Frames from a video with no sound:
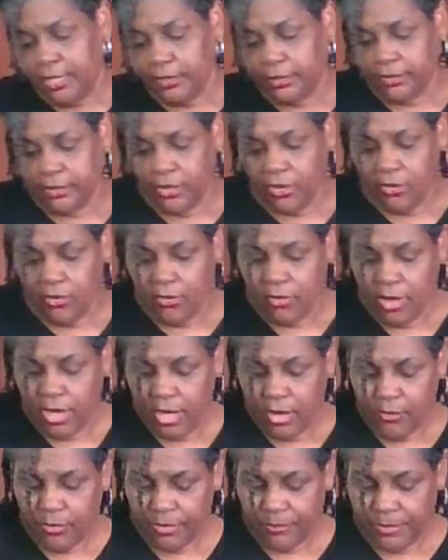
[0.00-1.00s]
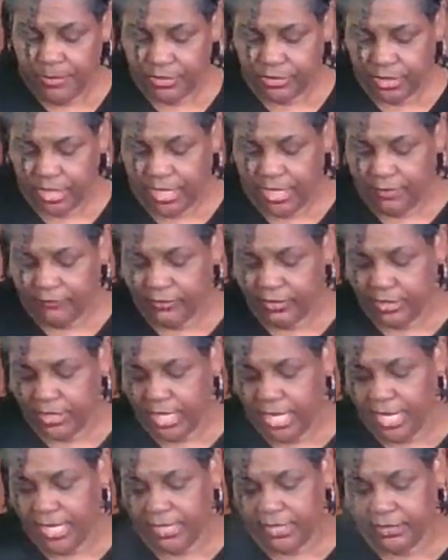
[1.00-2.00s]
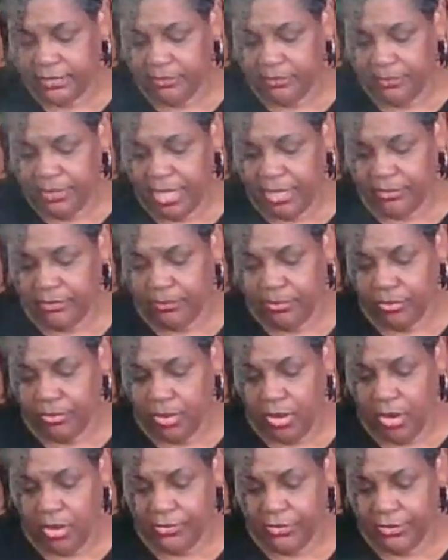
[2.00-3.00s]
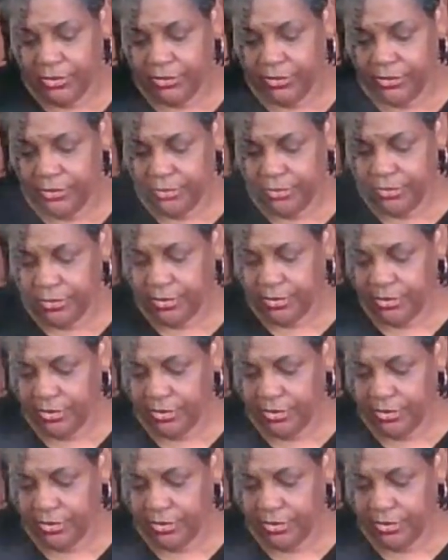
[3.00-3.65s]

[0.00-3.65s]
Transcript: So I want to make sure I have a nice amount of broth in here.